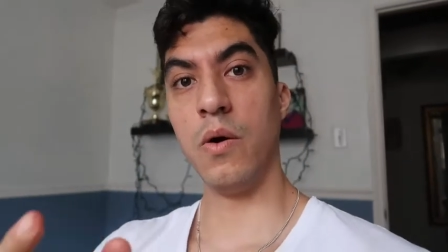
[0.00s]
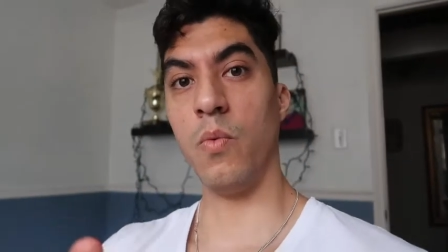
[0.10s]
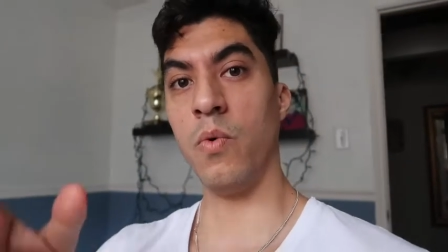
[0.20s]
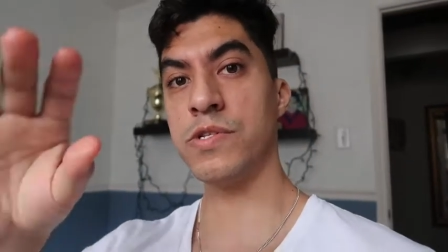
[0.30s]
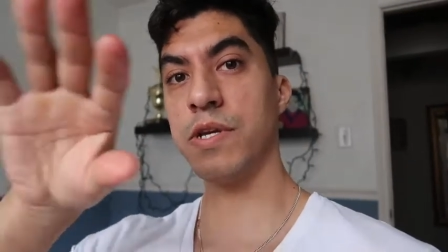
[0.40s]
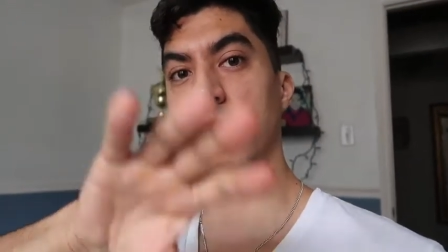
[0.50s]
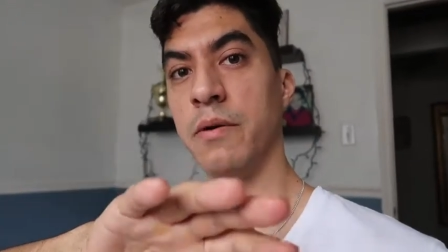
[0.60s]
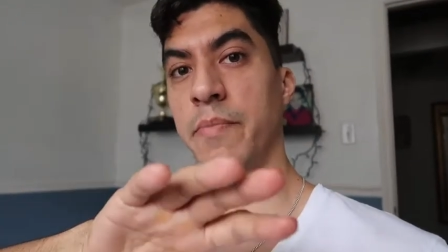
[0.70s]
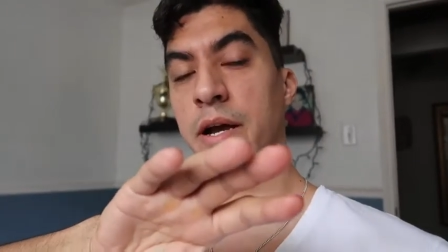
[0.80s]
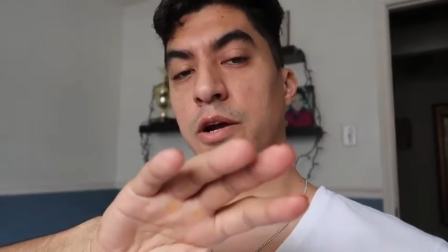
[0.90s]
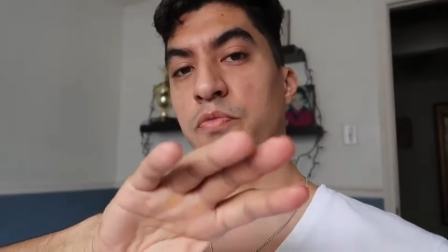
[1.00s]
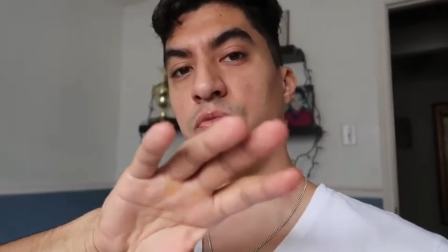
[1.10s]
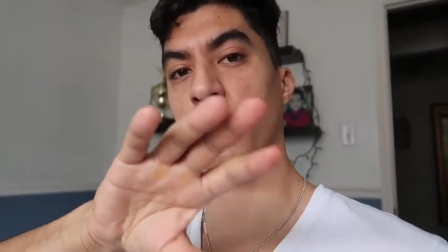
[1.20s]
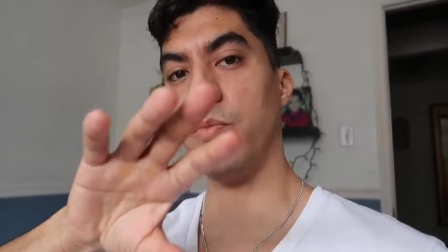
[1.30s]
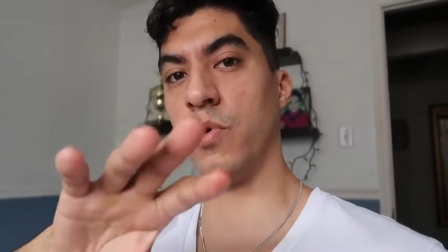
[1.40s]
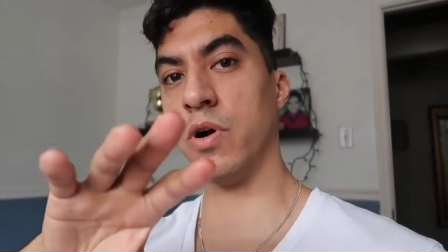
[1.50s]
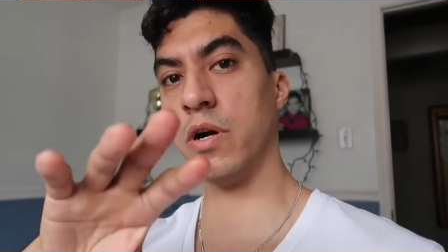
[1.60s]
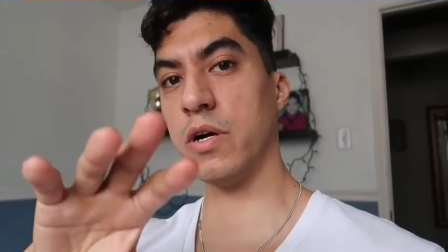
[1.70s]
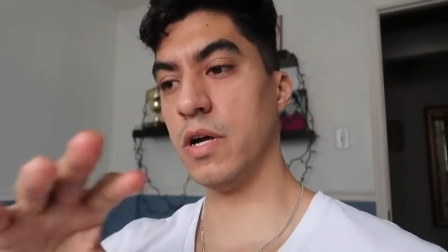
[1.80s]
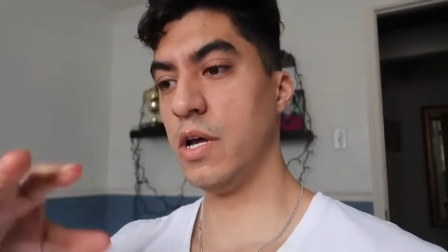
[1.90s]
once I come back home from
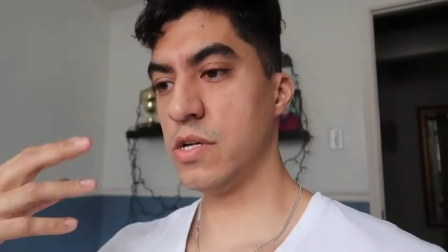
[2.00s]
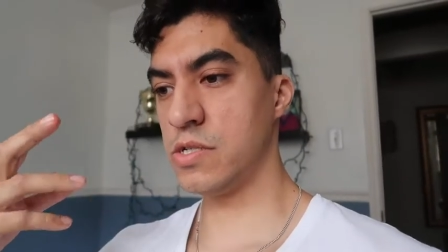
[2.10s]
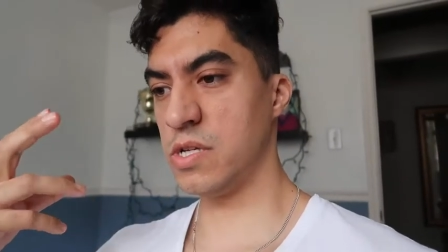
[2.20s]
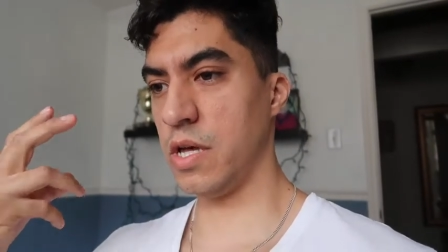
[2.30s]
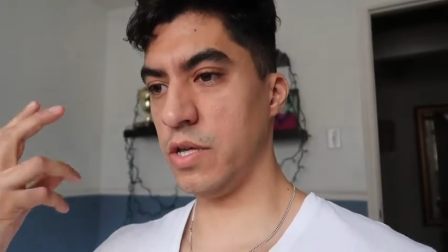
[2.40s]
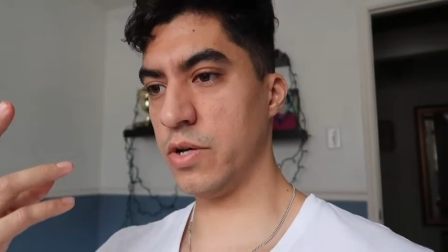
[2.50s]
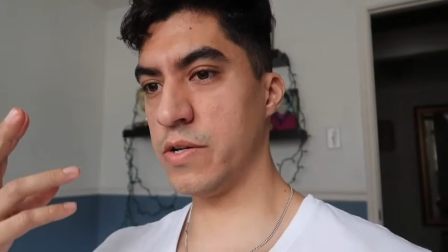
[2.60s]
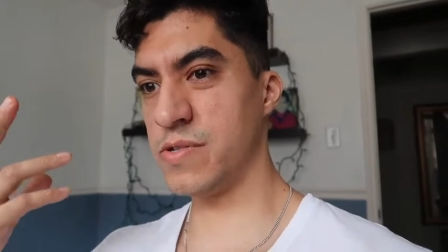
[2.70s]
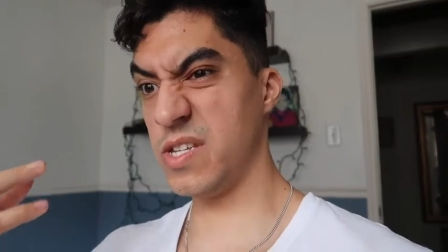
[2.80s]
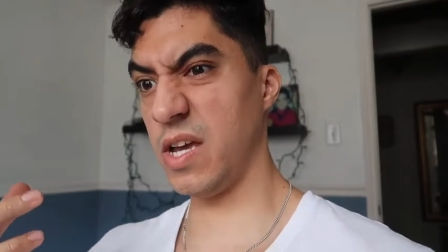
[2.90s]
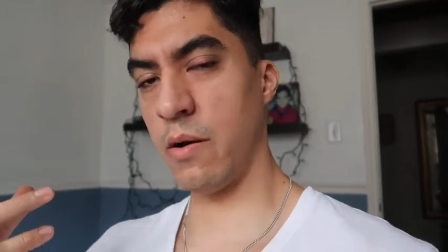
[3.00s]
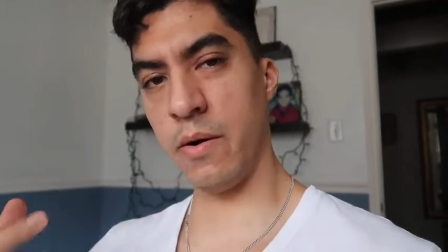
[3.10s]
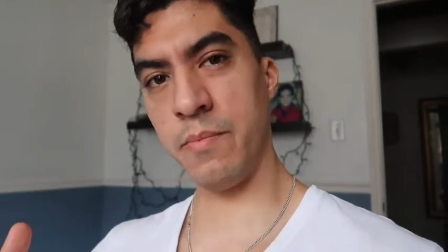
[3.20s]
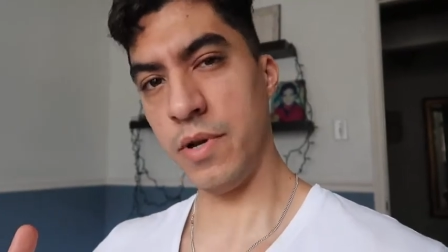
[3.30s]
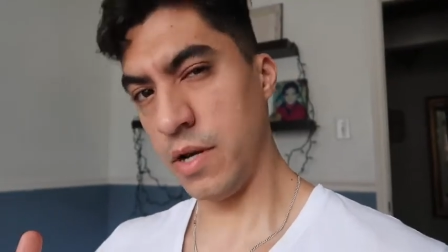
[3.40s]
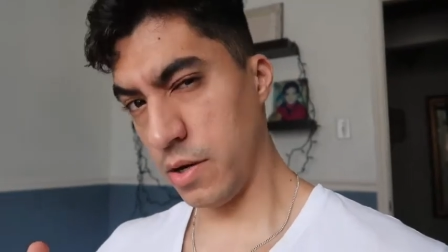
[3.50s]
work, so that you can see how I'm